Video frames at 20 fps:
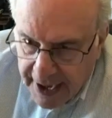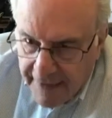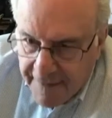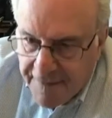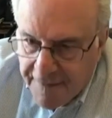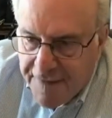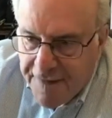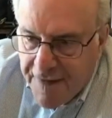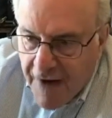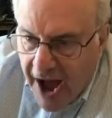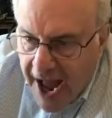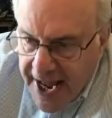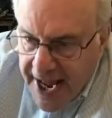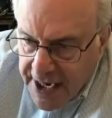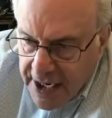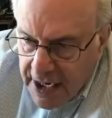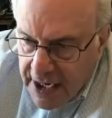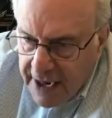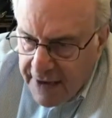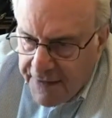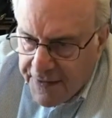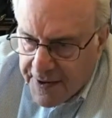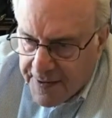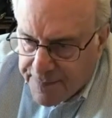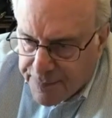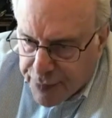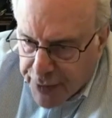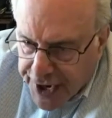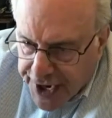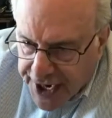Finally, the
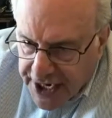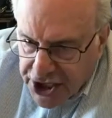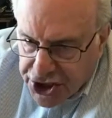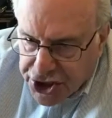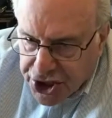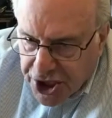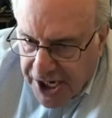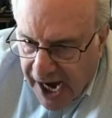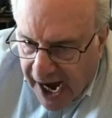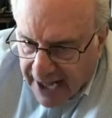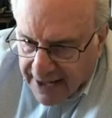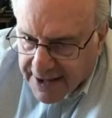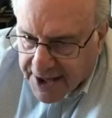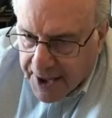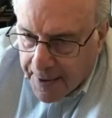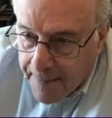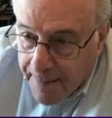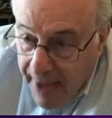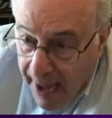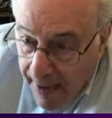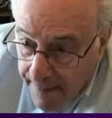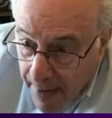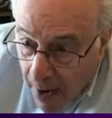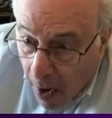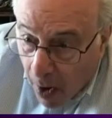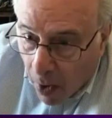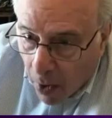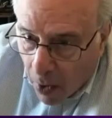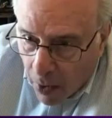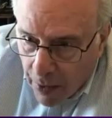British got the
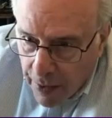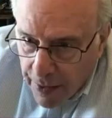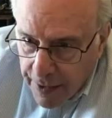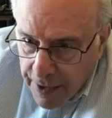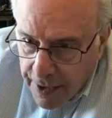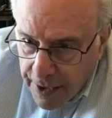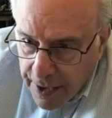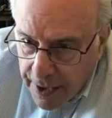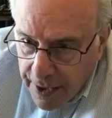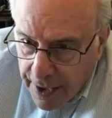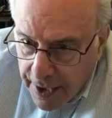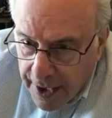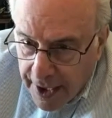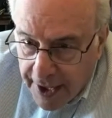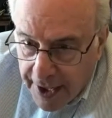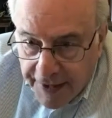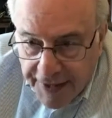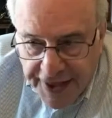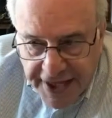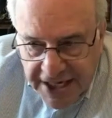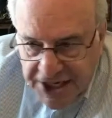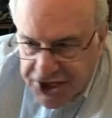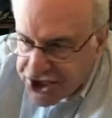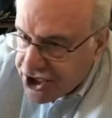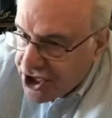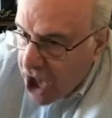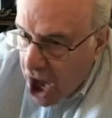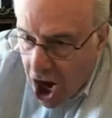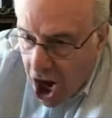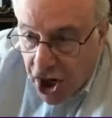memo. This is
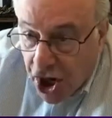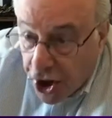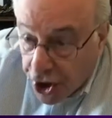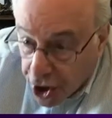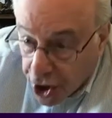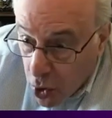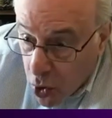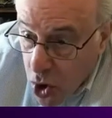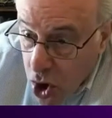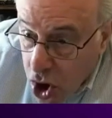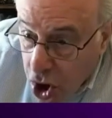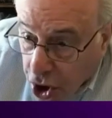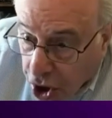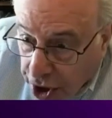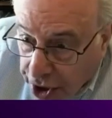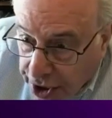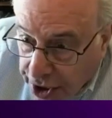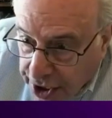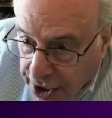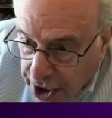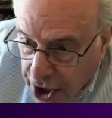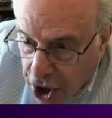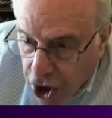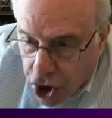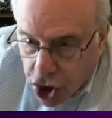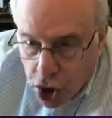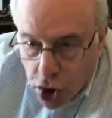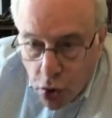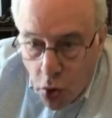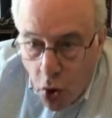not going to work.
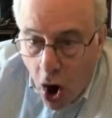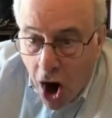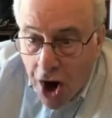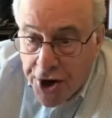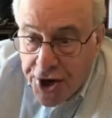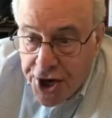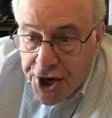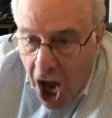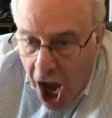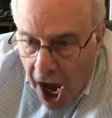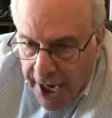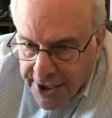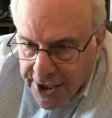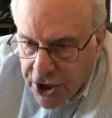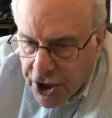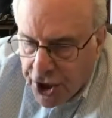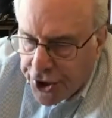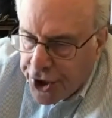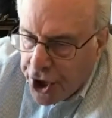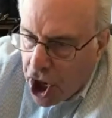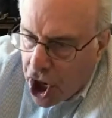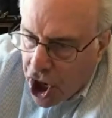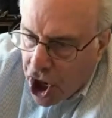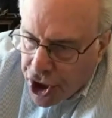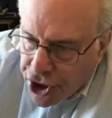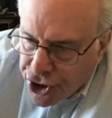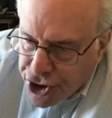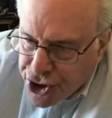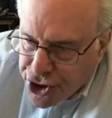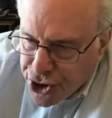You are not going to
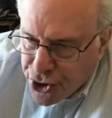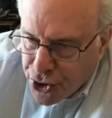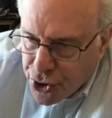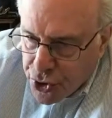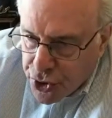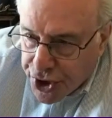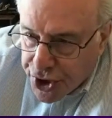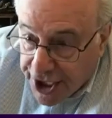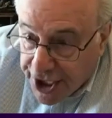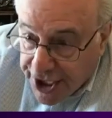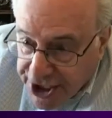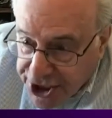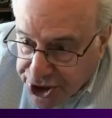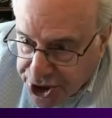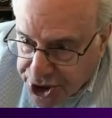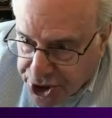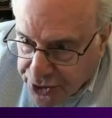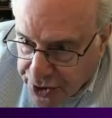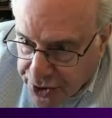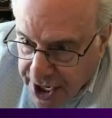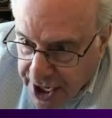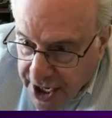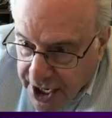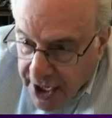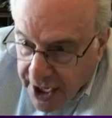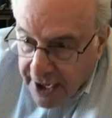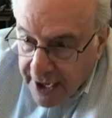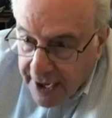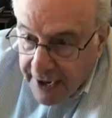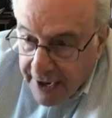undo the
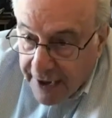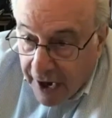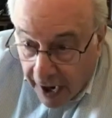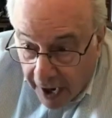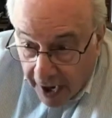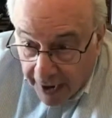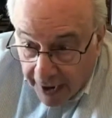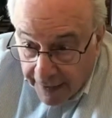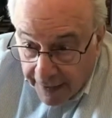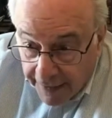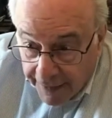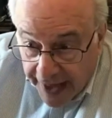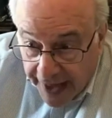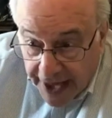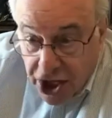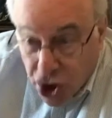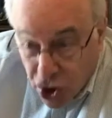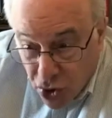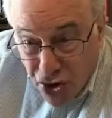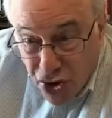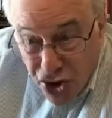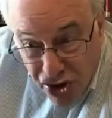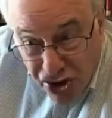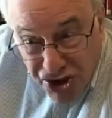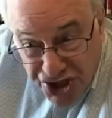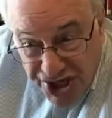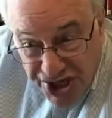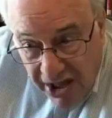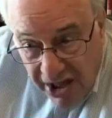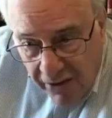history that you
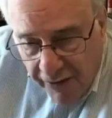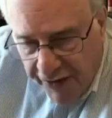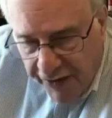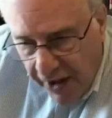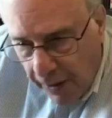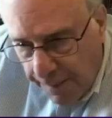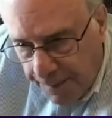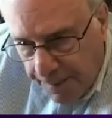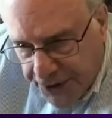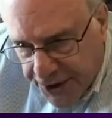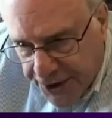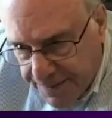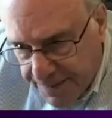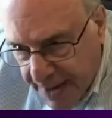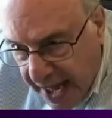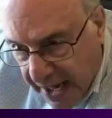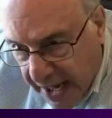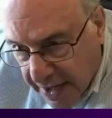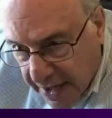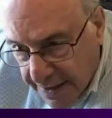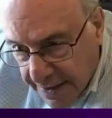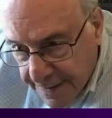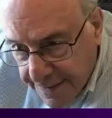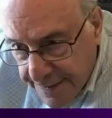yourself helped to make.